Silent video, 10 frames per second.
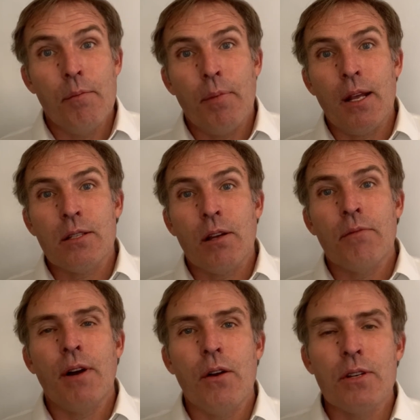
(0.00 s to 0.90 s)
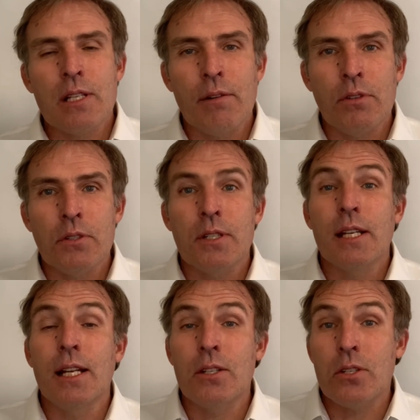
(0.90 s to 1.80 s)
based on virus levels
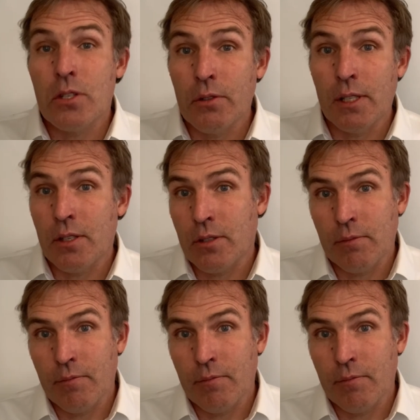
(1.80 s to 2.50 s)
in sewage.